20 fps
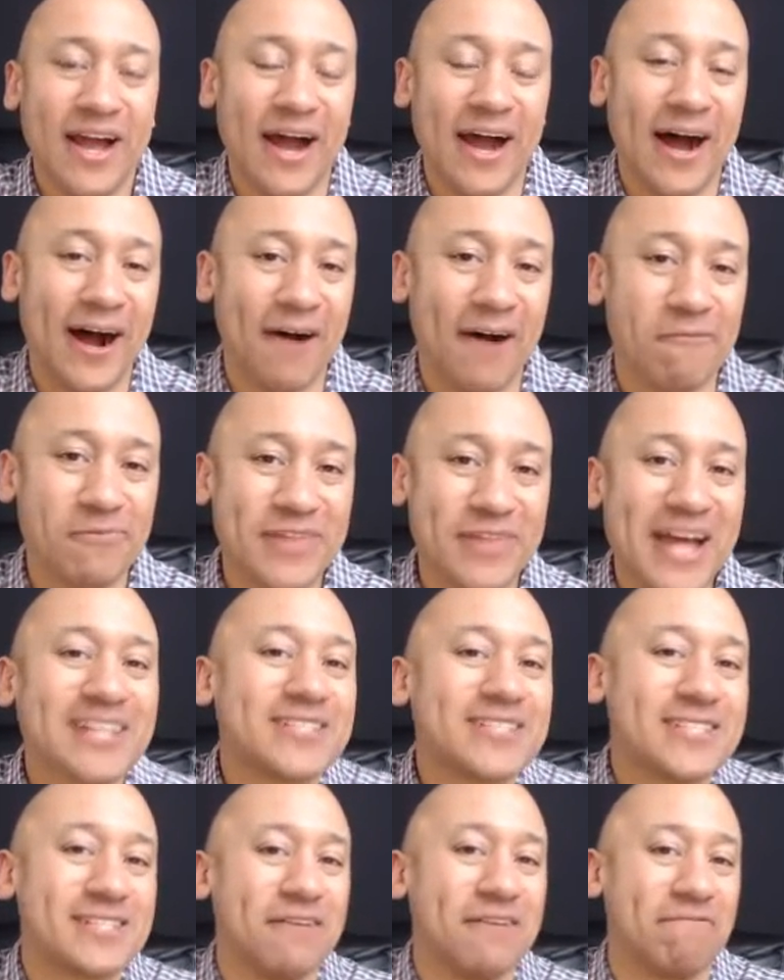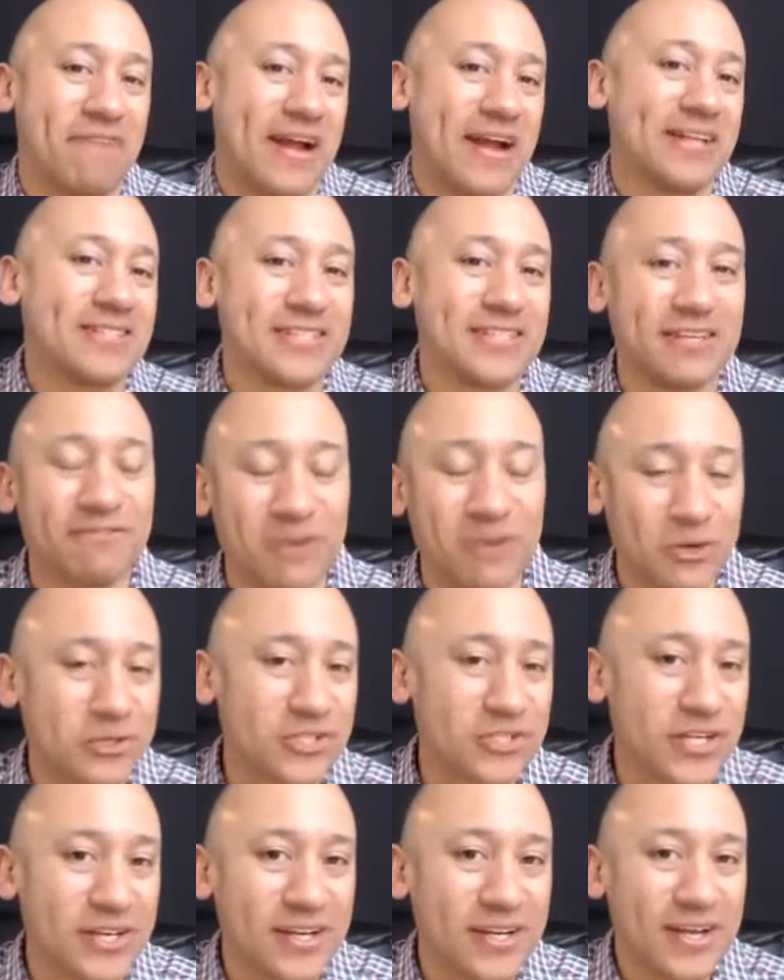That's the fancy
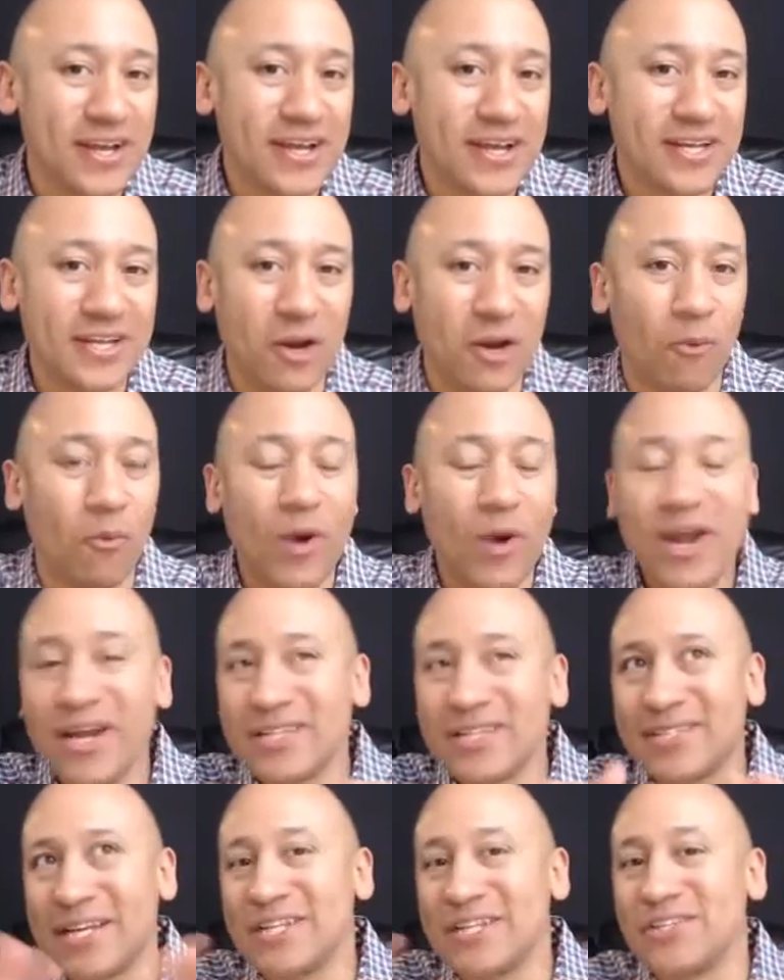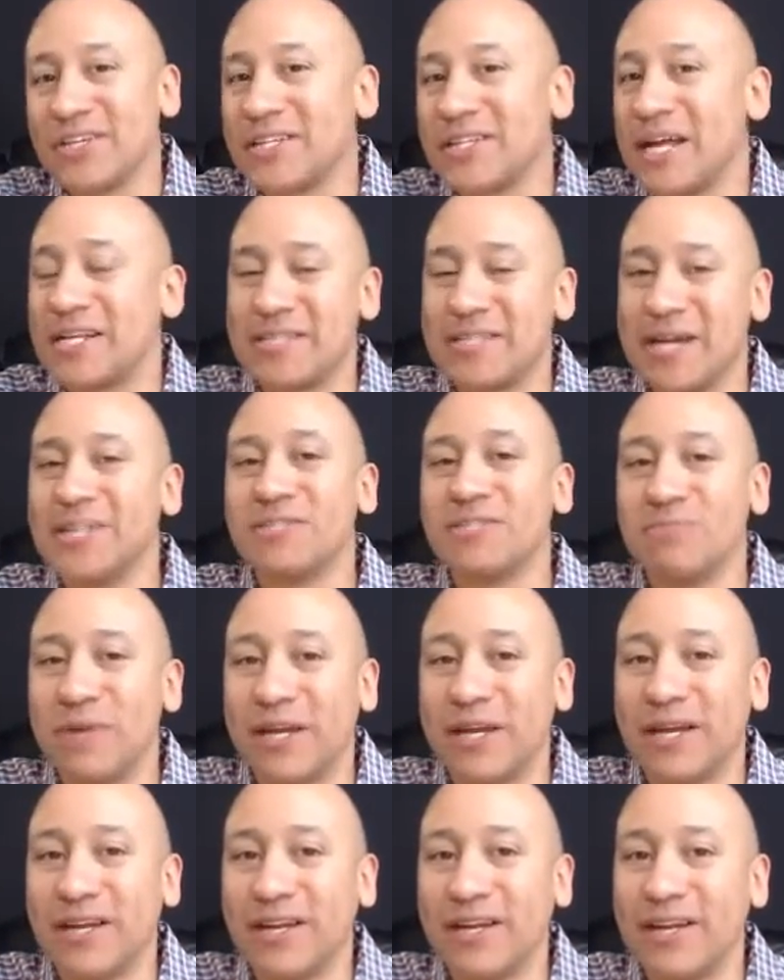version. You know, what essentially that does
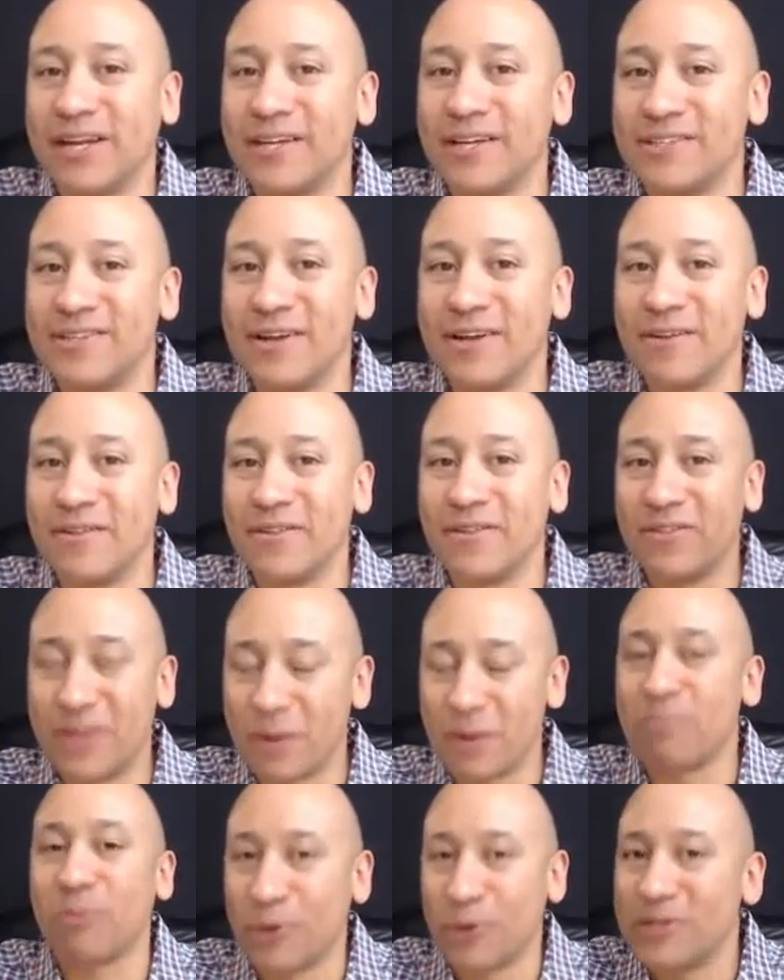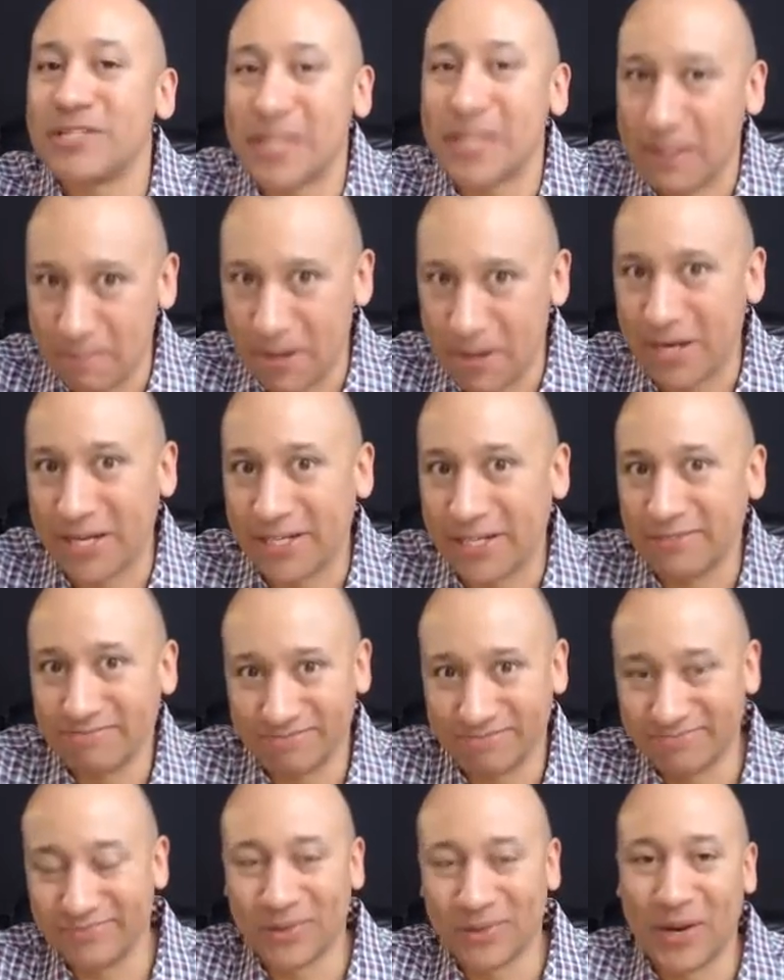mean is they're printing money.
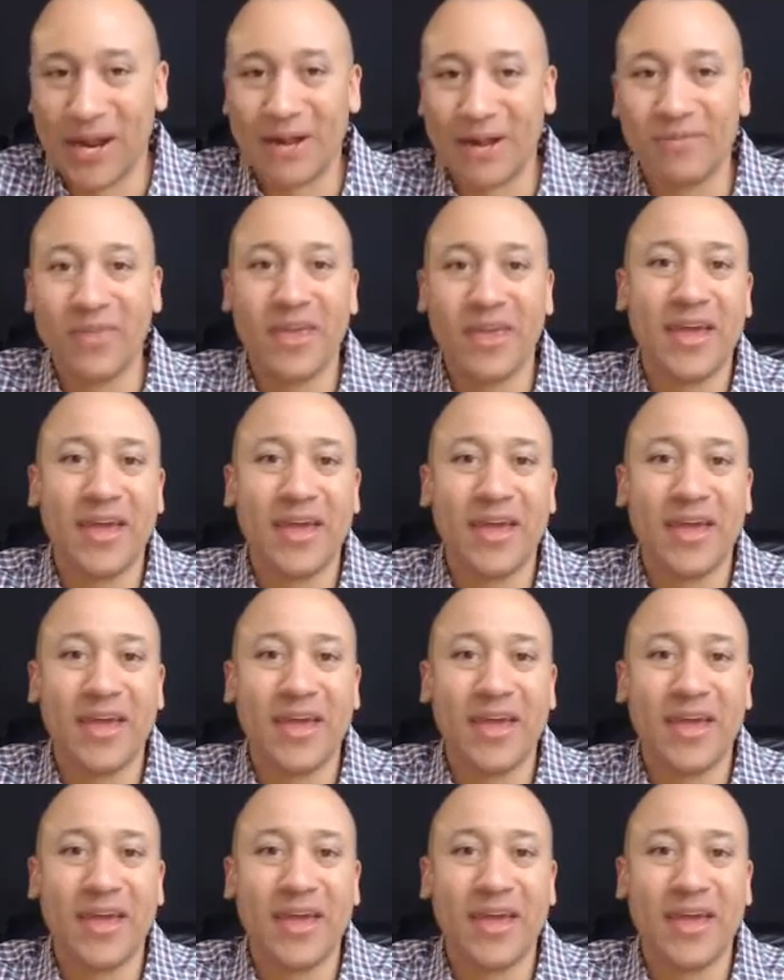Okay,